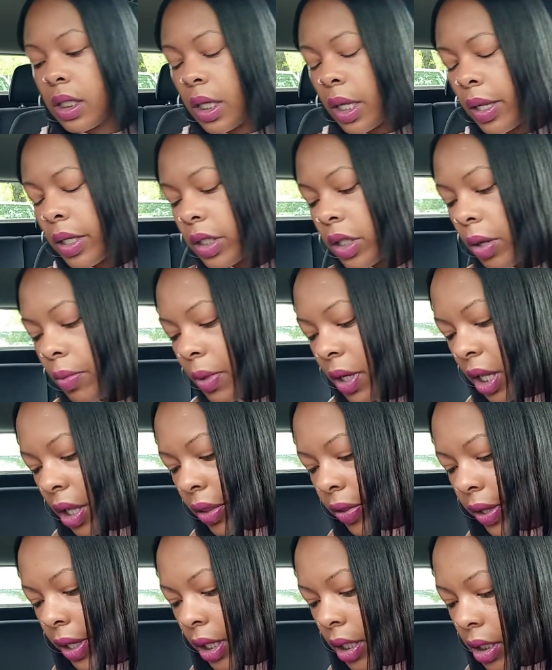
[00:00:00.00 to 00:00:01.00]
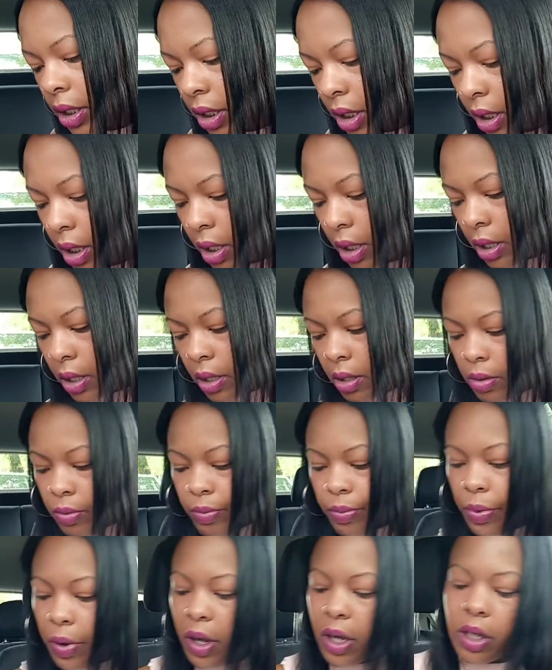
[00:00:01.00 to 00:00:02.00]
Yeah, there's so many things.
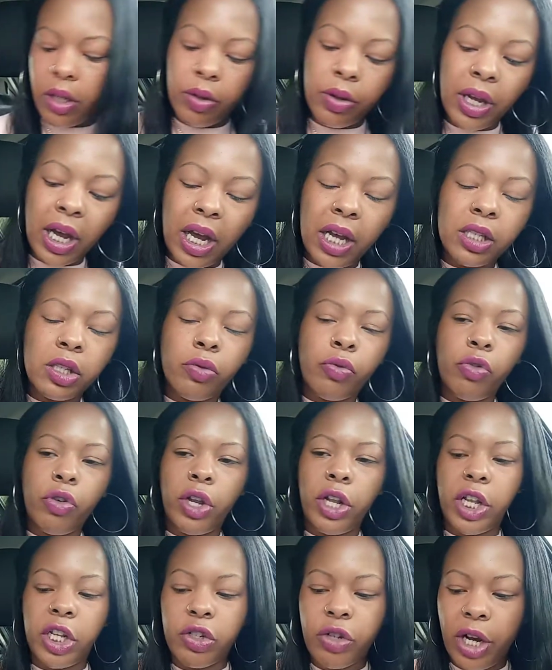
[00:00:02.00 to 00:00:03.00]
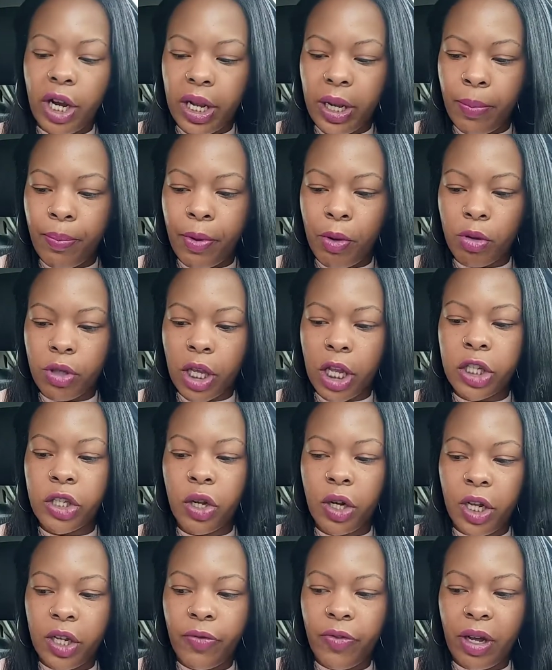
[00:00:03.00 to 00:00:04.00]
But you guys are really trying to build a
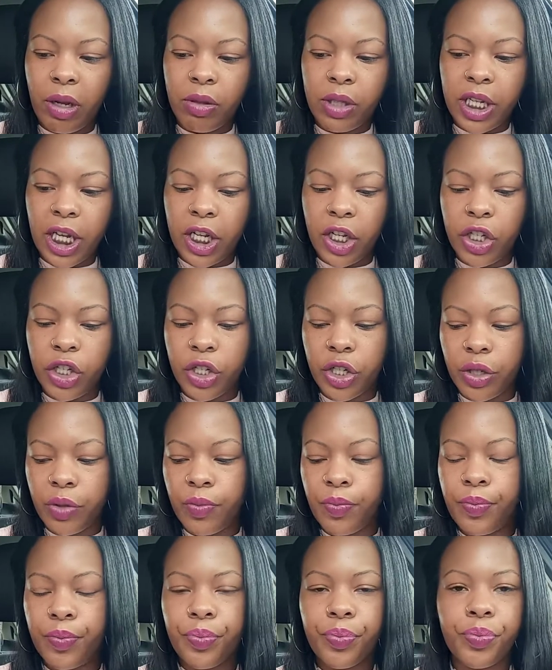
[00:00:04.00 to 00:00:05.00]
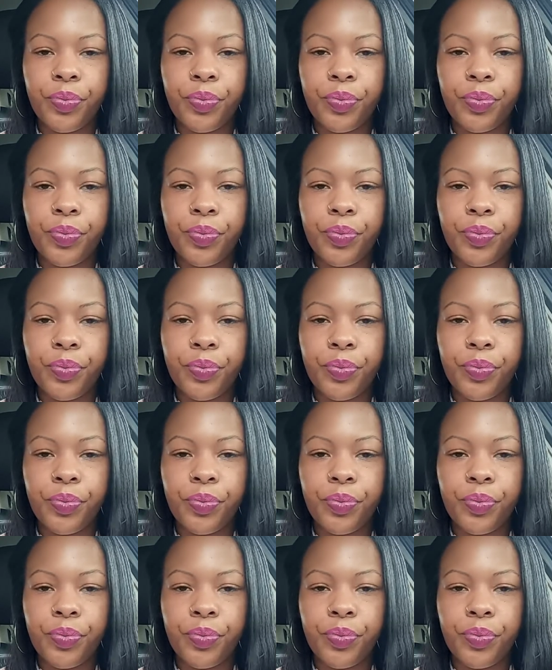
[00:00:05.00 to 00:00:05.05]
solid foundation.